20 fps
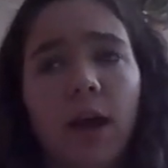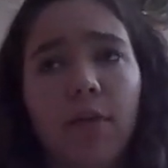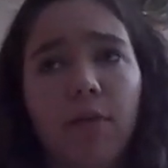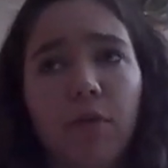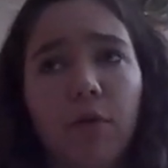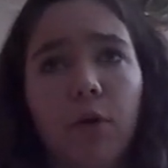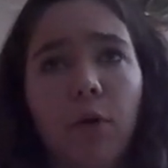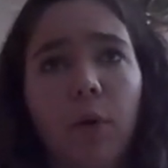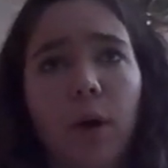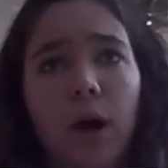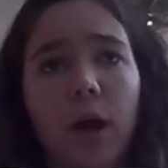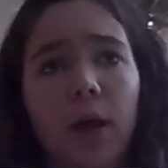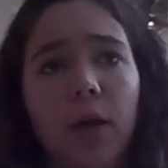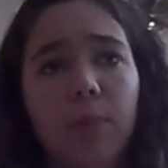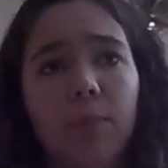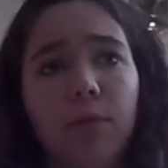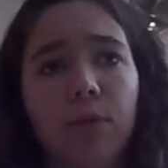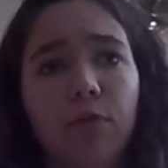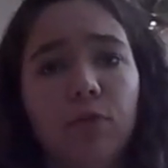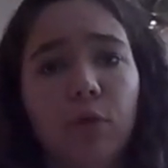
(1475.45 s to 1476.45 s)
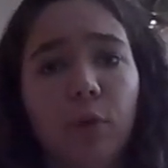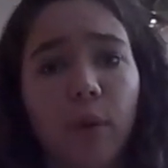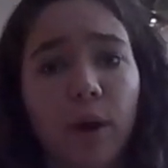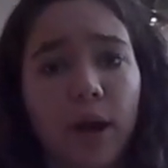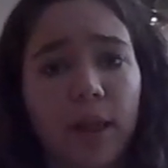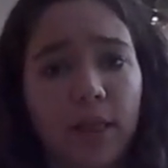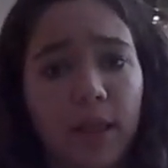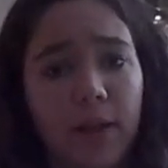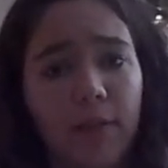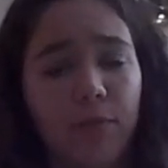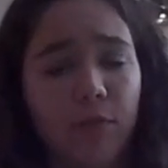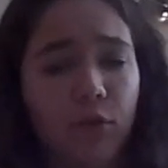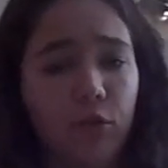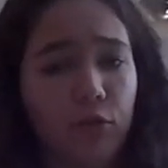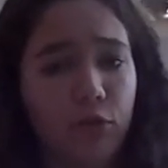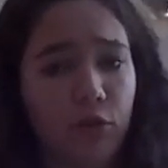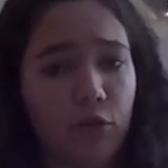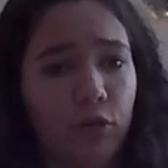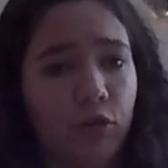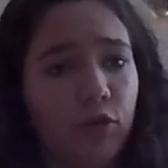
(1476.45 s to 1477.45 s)
everyone before I left for
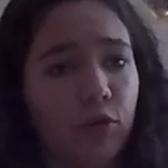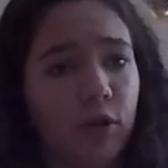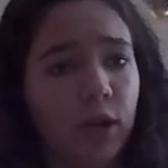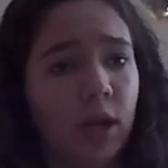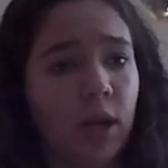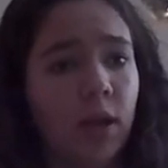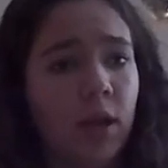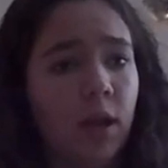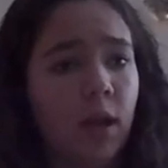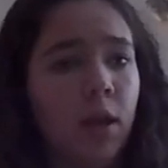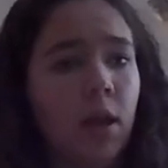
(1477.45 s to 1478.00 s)
surgery